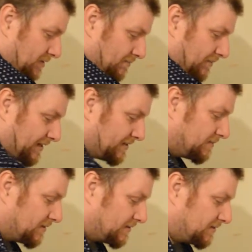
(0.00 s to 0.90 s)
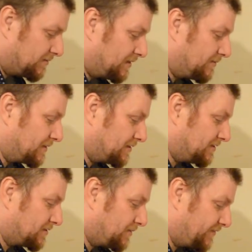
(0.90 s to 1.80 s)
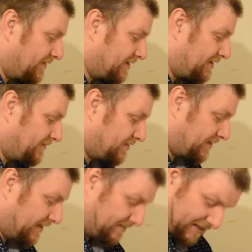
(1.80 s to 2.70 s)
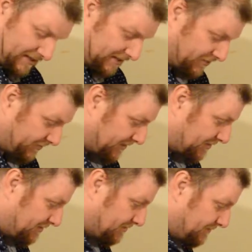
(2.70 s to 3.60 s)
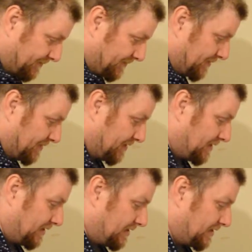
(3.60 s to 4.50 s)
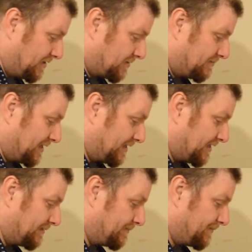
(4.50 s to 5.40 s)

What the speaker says: plastic ones as well, because quite frankly, if I don't get them out of that tray soon, they're not going to make it,